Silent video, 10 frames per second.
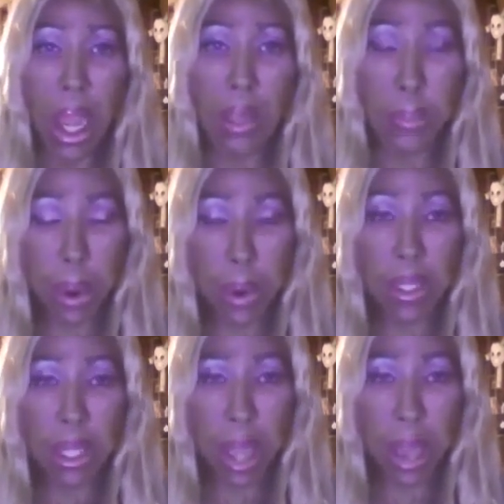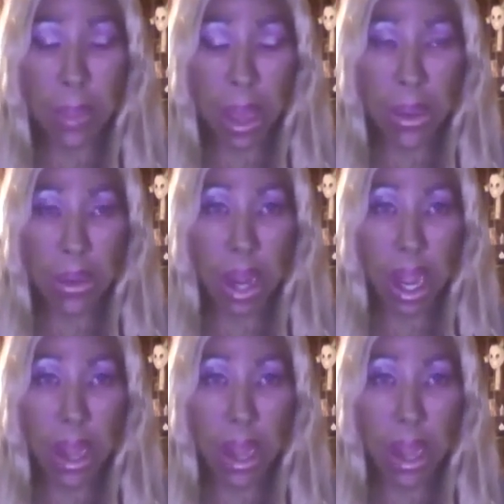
The Pro is a lot better.